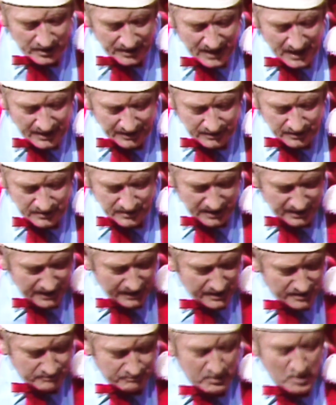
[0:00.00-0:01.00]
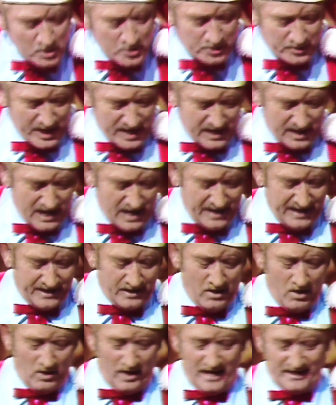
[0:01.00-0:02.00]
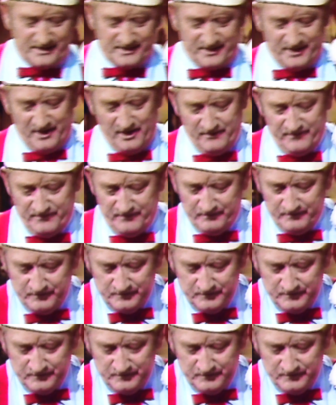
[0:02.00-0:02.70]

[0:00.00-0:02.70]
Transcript: Connecticut, and he get his boot training, how they call that stuff.